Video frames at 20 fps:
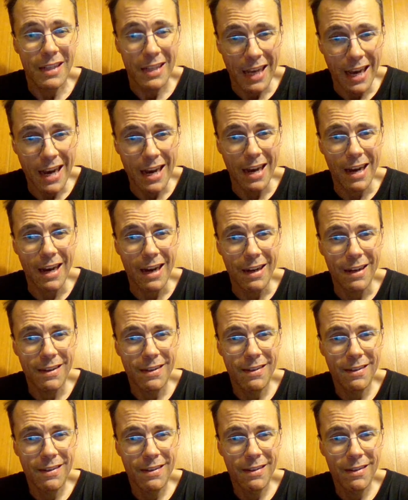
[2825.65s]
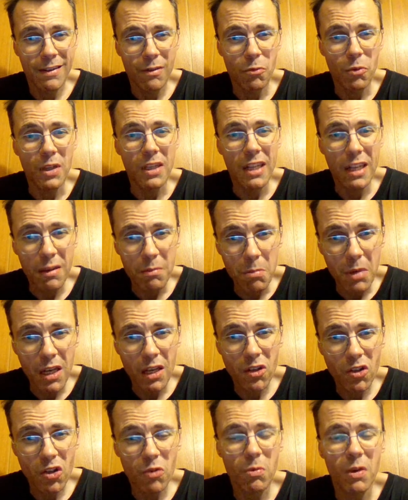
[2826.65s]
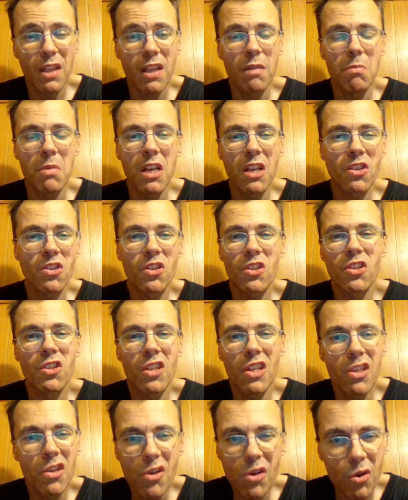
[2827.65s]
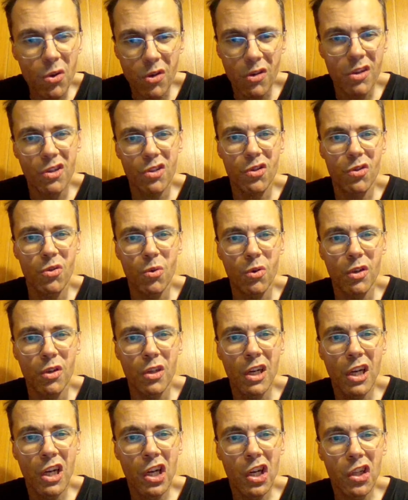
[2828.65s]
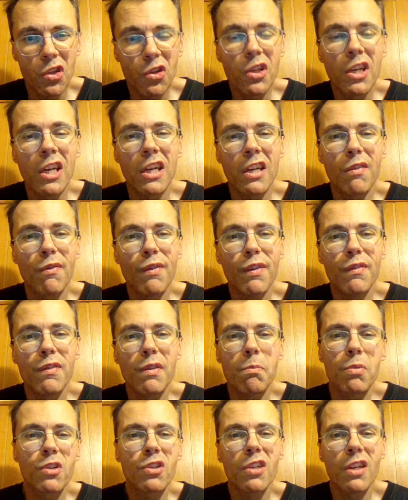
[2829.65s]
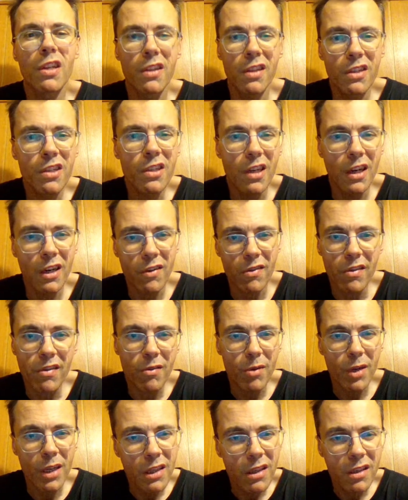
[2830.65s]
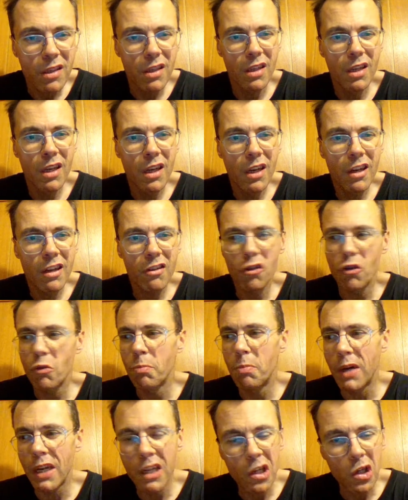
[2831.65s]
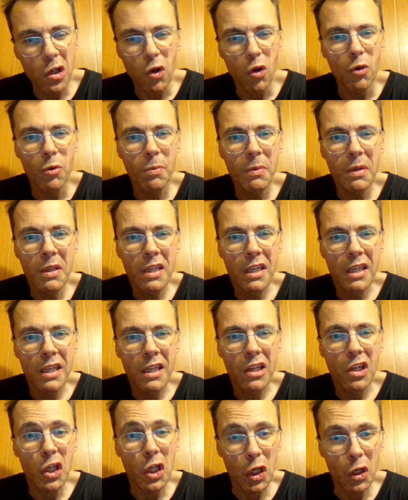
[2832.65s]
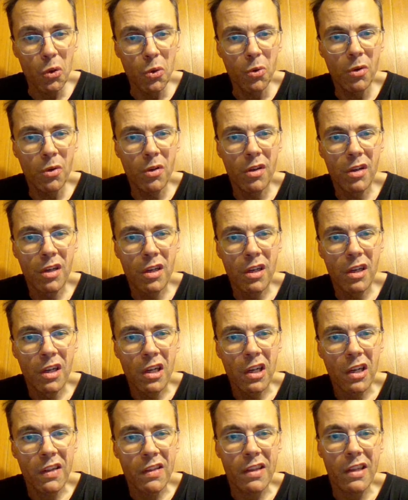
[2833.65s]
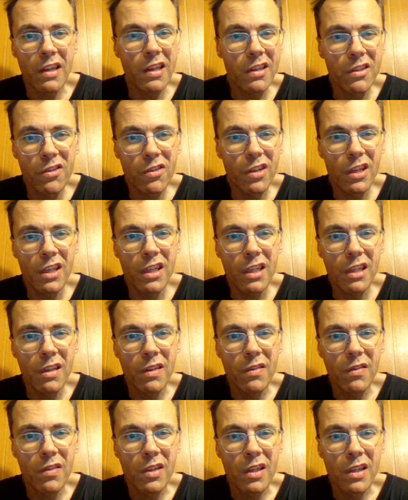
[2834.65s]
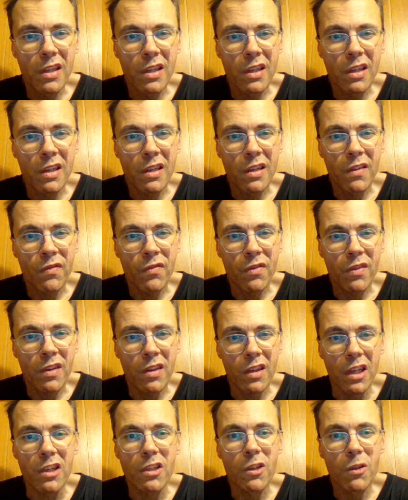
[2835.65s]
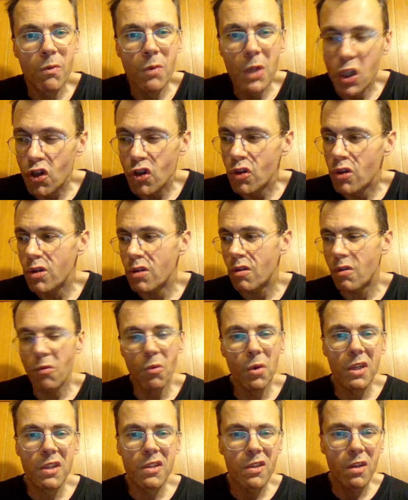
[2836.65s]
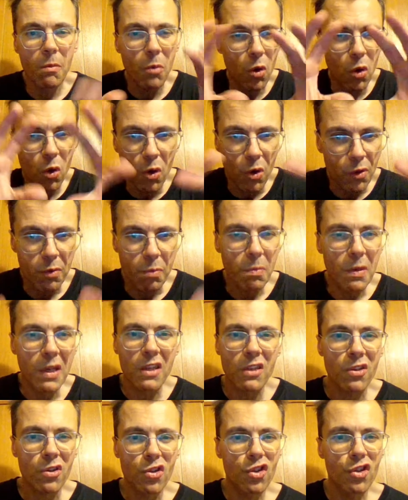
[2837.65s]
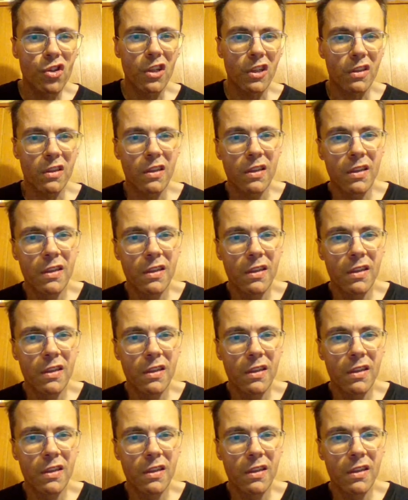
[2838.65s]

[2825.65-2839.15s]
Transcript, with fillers: Yeah. What that means? What that means is that you go to the store, you get a 50% discounted rate, you bring home new. The next day, they switch you with some old piece of shit.